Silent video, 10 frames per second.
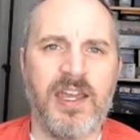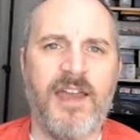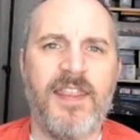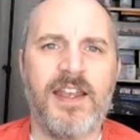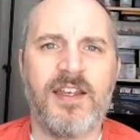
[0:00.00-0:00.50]

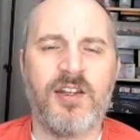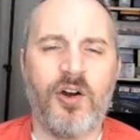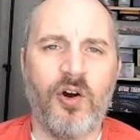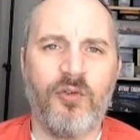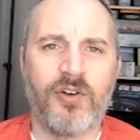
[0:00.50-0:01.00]
And then
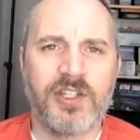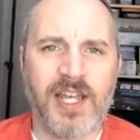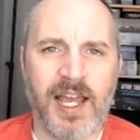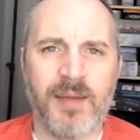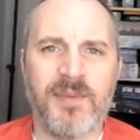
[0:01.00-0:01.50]
over
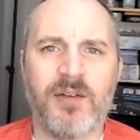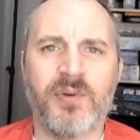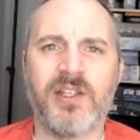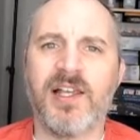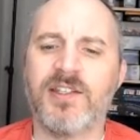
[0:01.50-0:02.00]
time they
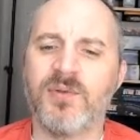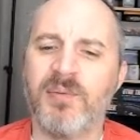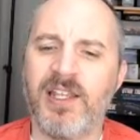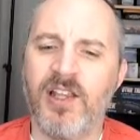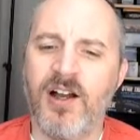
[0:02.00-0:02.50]
realize, well,
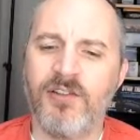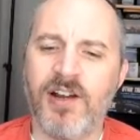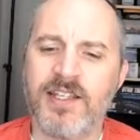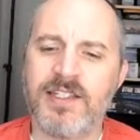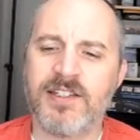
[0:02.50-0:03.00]
my long
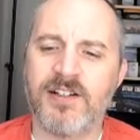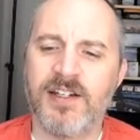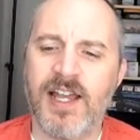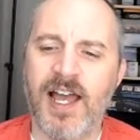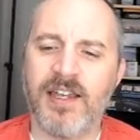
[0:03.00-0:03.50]
rests are
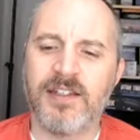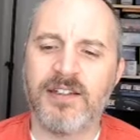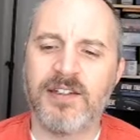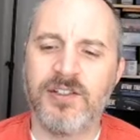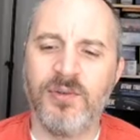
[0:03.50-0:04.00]
not
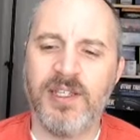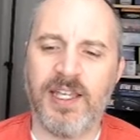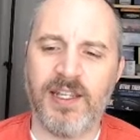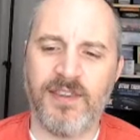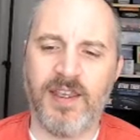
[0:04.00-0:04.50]
doing
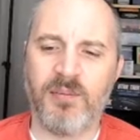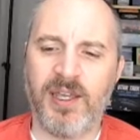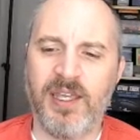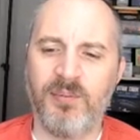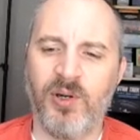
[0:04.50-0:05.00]
anything. My
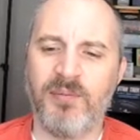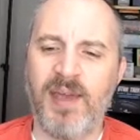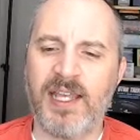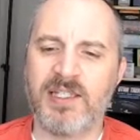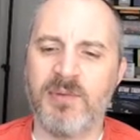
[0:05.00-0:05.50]
hit point
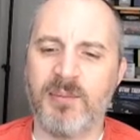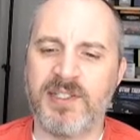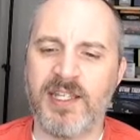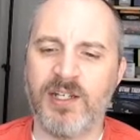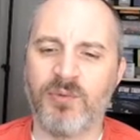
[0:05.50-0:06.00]
maximum is
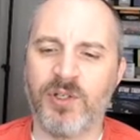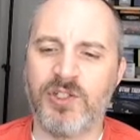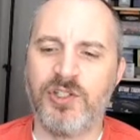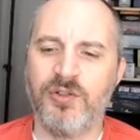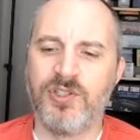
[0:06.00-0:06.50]
getting
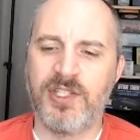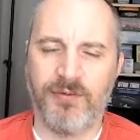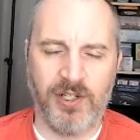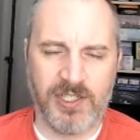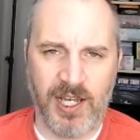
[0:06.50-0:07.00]
reduced
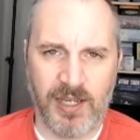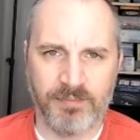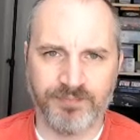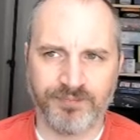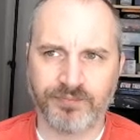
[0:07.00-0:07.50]
every time.